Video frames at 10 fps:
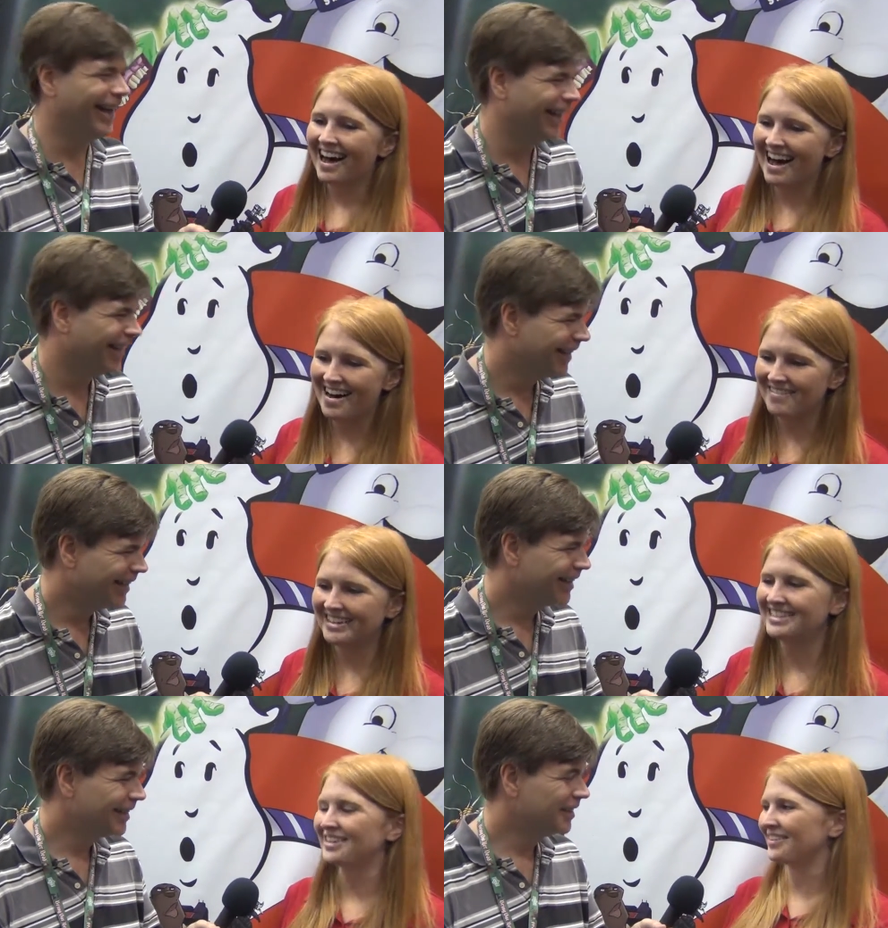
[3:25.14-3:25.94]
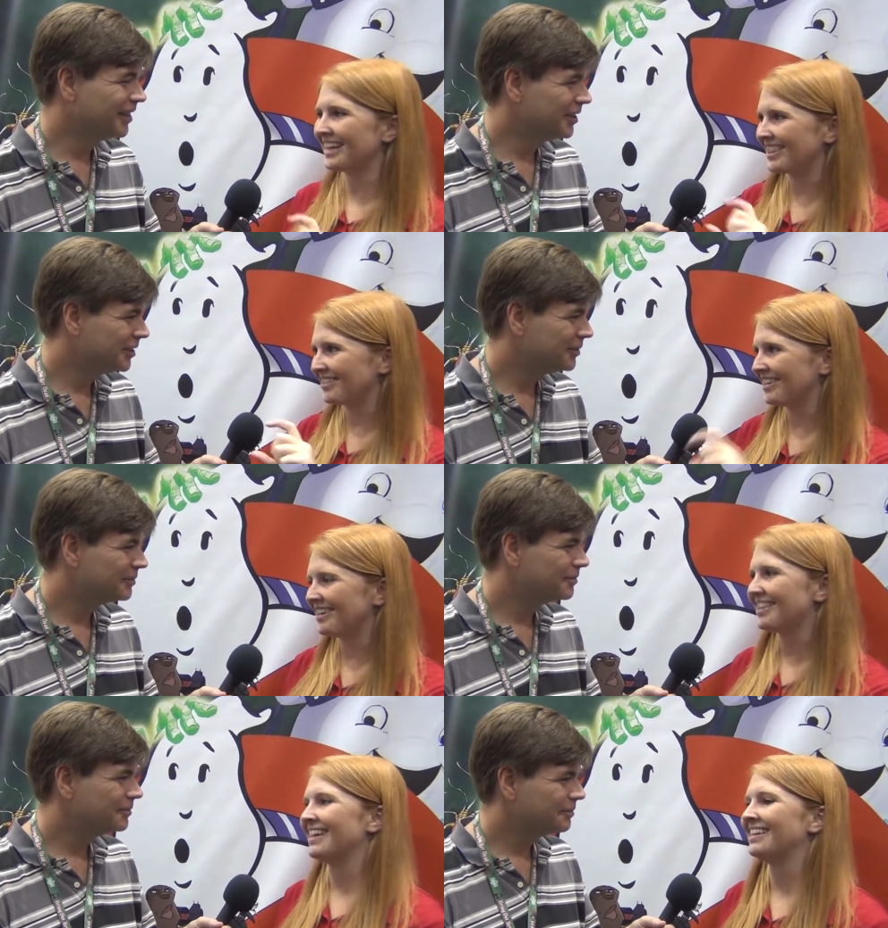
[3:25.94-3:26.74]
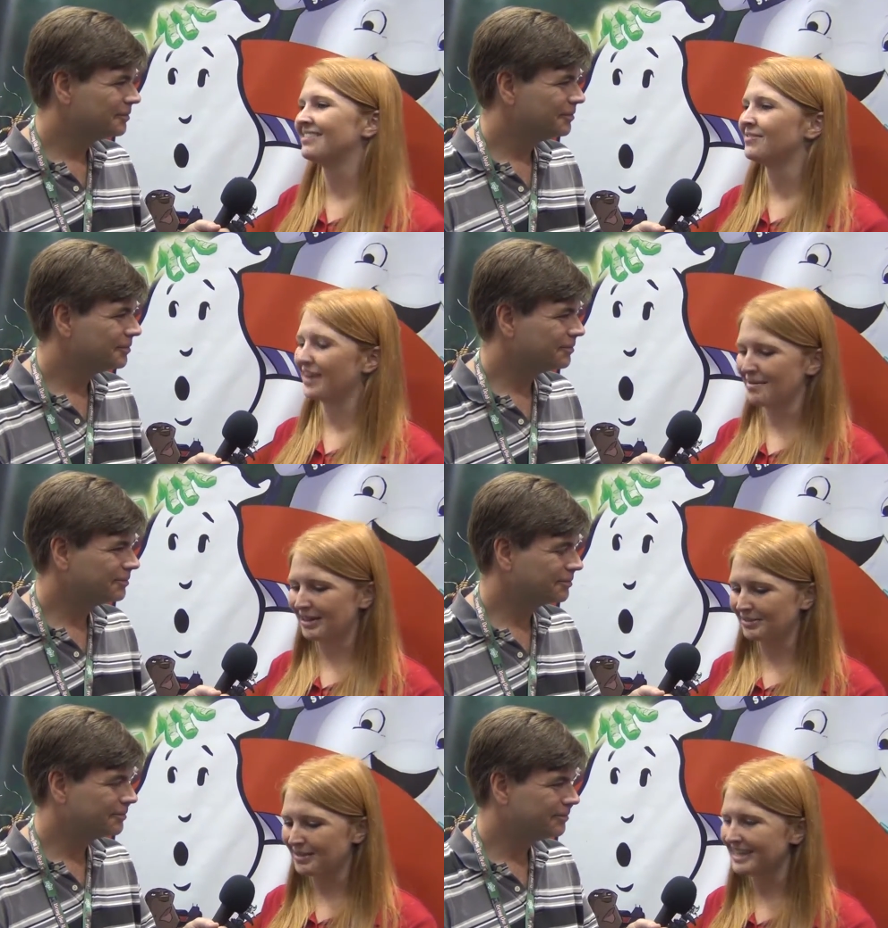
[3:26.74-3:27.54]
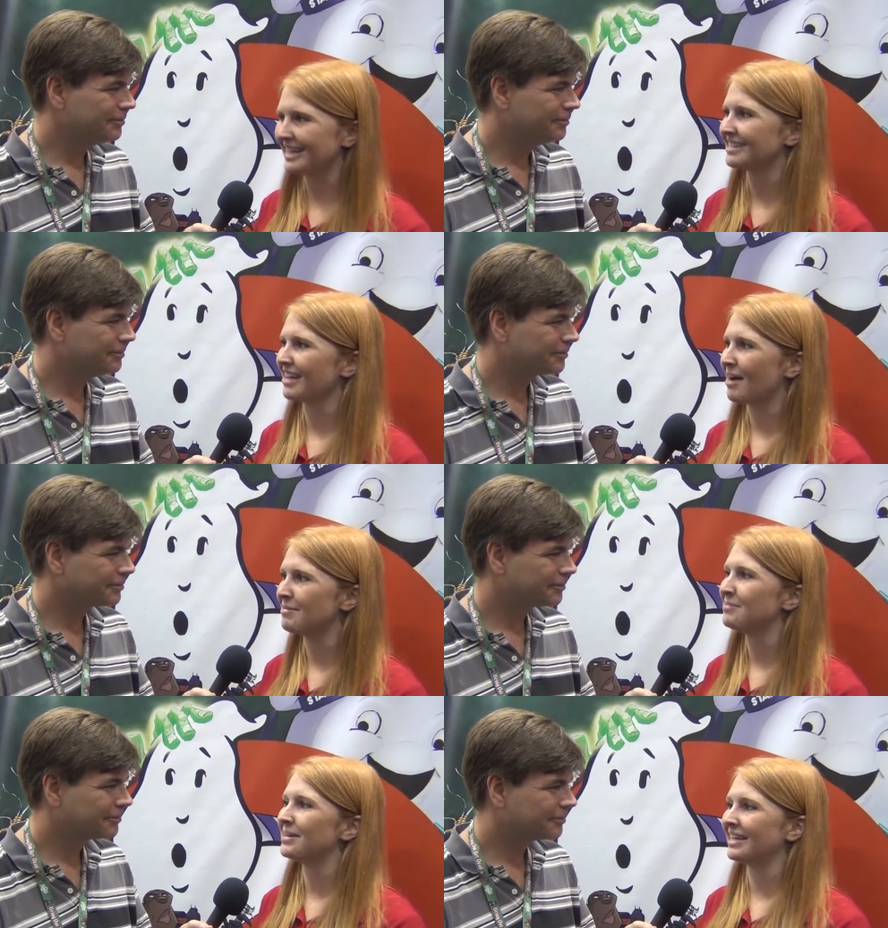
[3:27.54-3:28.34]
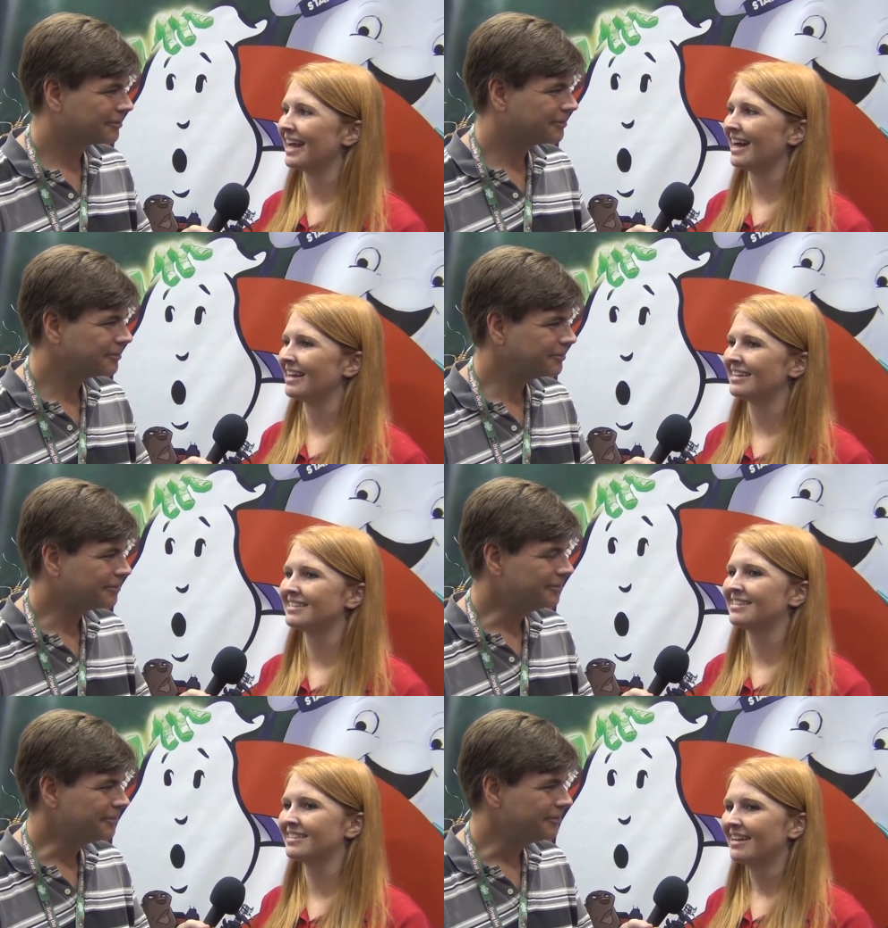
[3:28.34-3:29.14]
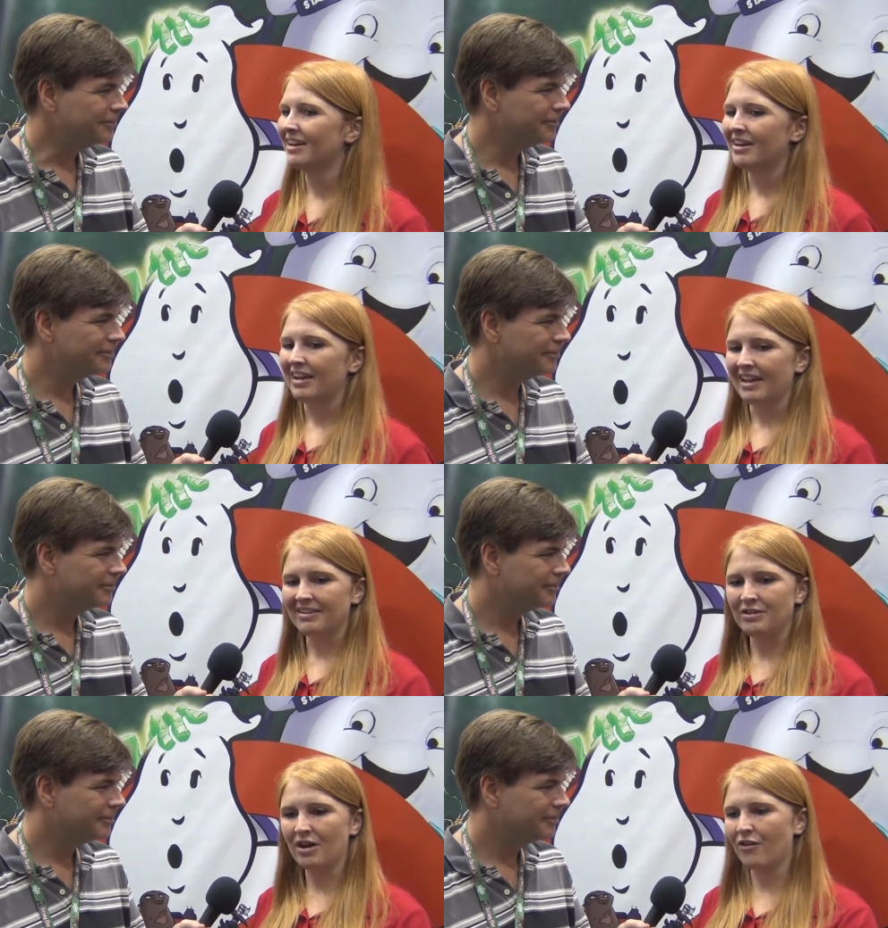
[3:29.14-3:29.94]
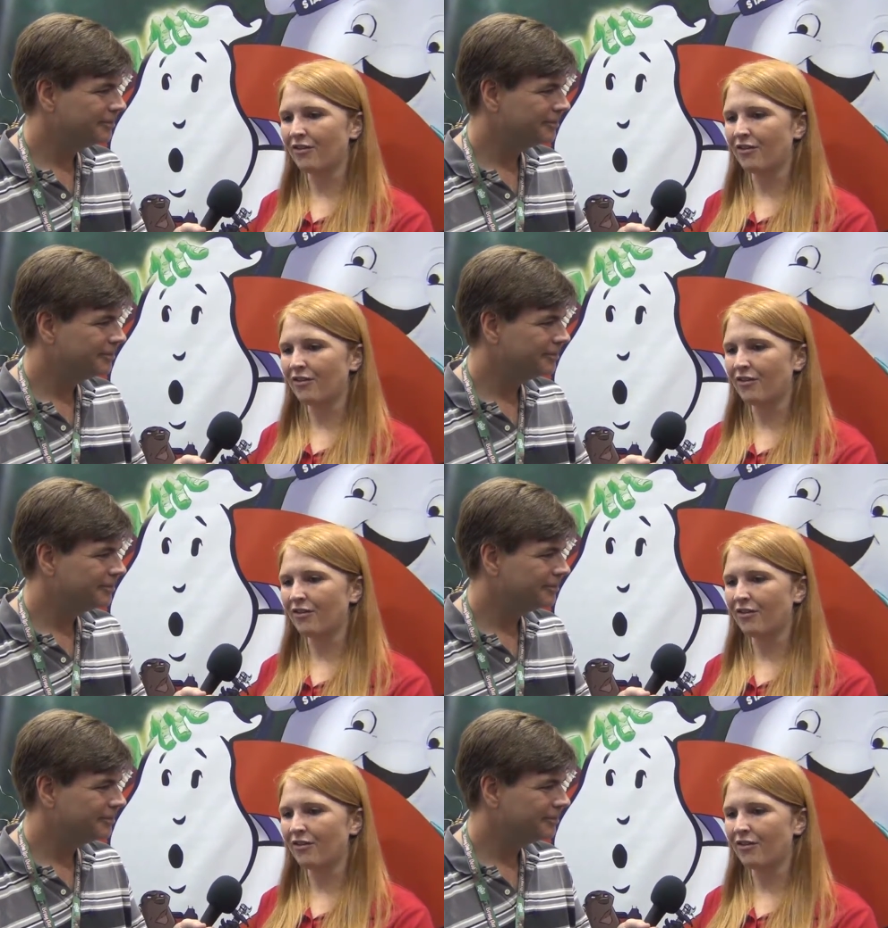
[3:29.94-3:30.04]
Speaker 1: um, until we get the real things. Very much playtest copy, but yeah, it's you go